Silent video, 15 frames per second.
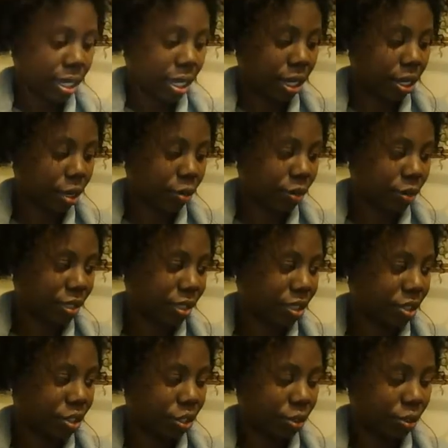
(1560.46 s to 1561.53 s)
I always
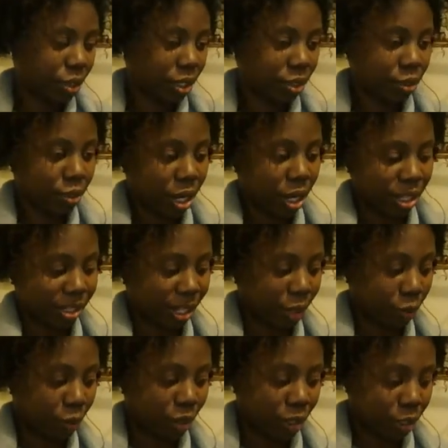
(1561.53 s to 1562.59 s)
do I
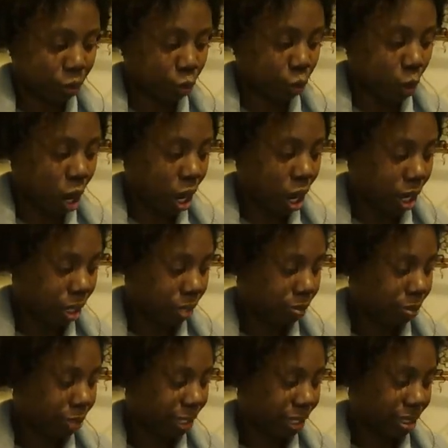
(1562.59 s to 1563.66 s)
like wearing a toit
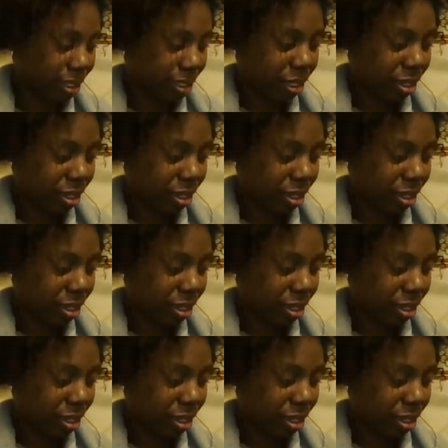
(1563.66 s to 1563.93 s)
because